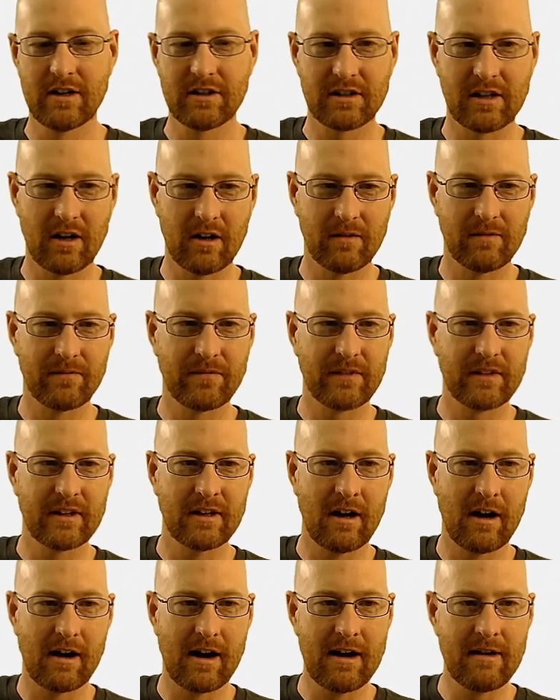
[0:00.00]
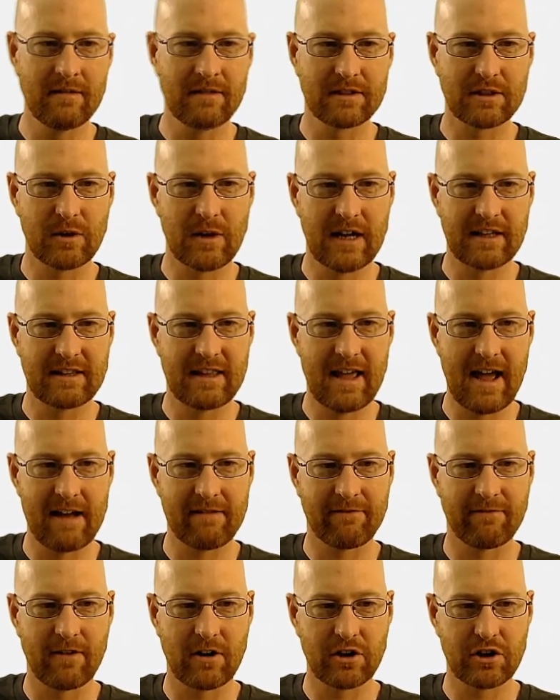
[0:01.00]
So, all right, let's create
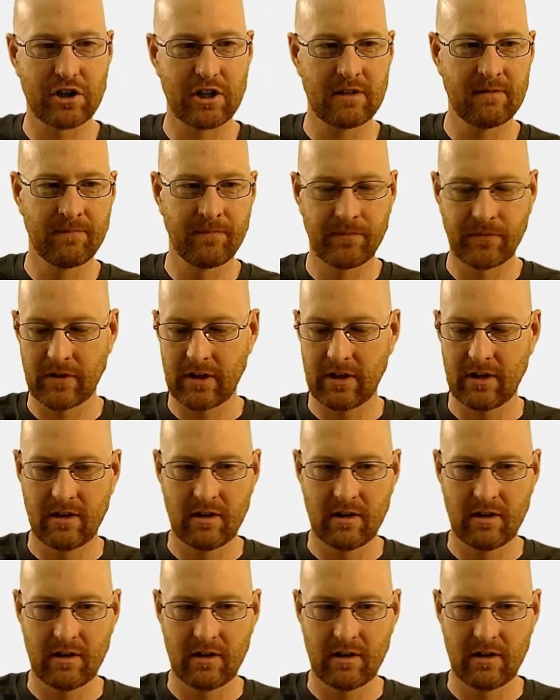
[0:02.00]
that function.